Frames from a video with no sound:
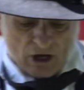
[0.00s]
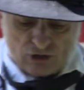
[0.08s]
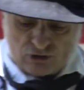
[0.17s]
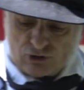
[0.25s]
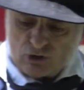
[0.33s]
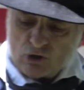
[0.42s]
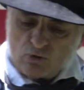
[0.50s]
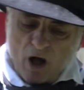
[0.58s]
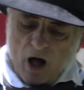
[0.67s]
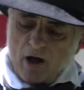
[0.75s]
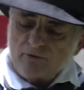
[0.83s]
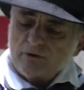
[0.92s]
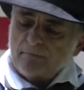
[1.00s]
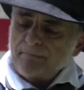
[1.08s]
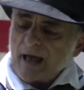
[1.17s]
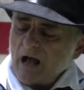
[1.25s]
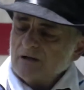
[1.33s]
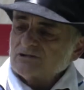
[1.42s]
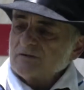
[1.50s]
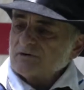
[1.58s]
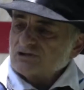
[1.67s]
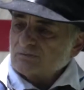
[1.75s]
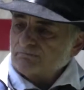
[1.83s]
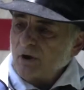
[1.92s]
200 pounds of
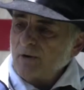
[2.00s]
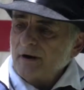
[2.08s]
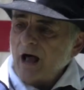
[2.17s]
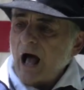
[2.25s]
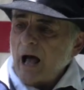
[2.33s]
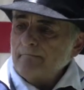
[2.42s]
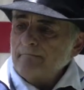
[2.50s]
exploding hot